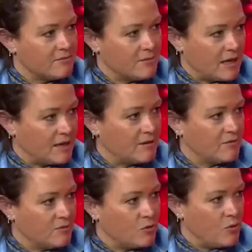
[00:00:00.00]
like
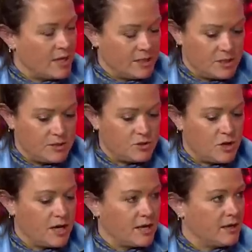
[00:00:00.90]
quite
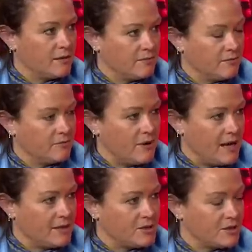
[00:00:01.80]
striking
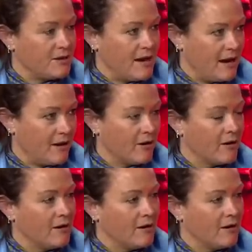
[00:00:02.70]
red hair.